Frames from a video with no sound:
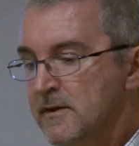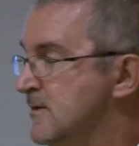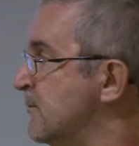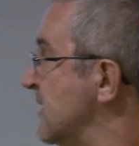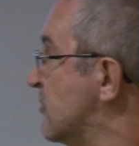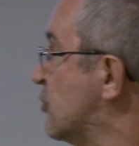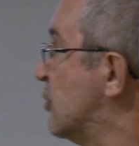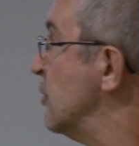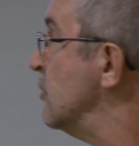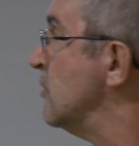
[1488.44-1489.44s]
this means
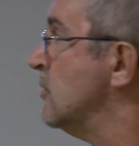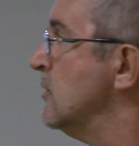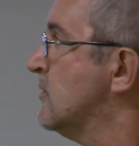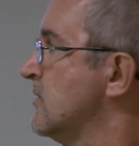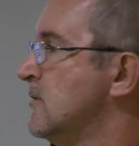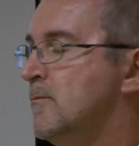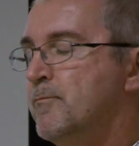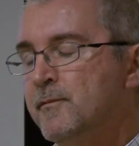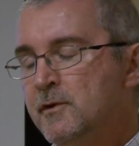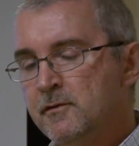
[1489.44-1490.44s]
2
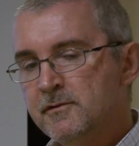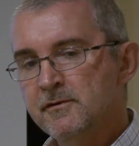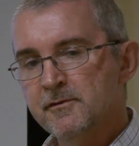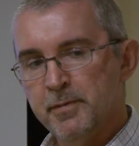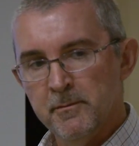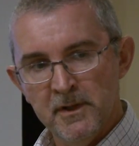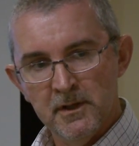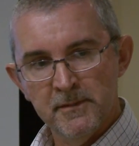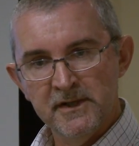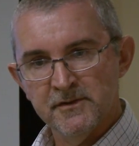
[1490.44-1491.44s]
newtons per
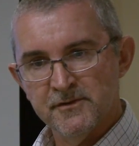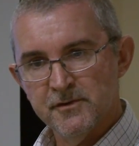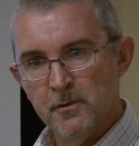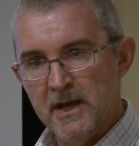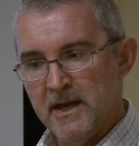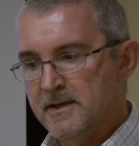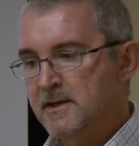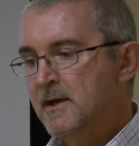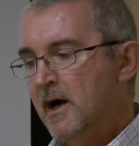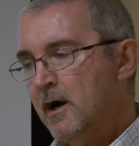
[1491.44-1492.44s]
millimetre squared
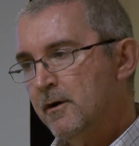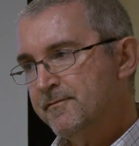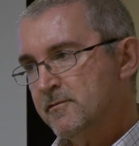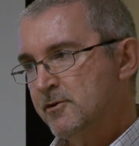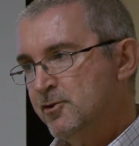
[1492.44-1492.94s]
after a